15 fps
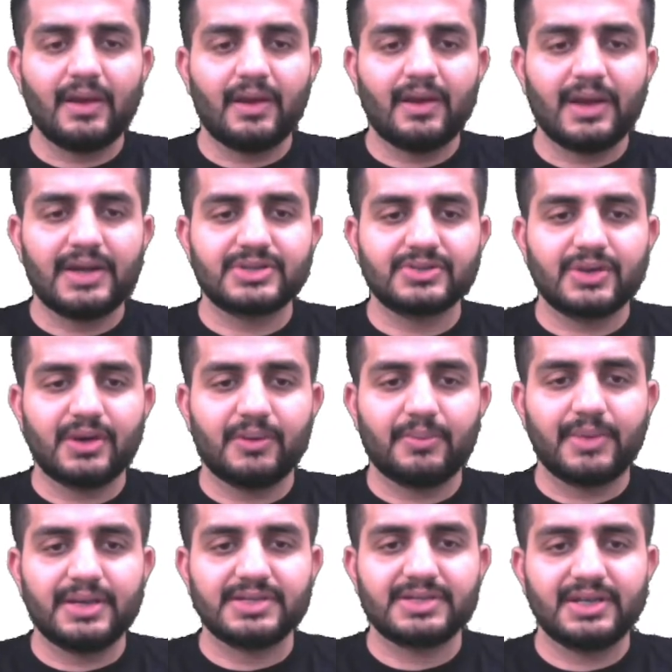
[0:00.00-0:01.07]
Right. So I hope
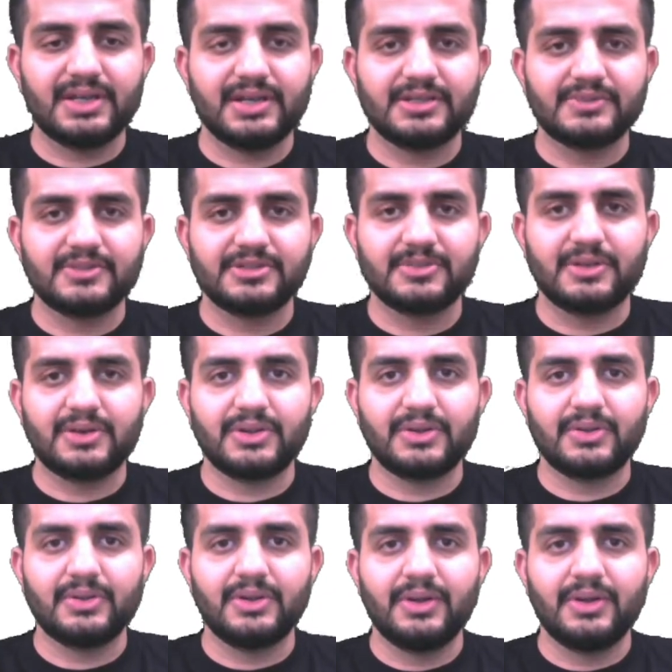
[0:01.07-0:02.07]
my screen is visible to you.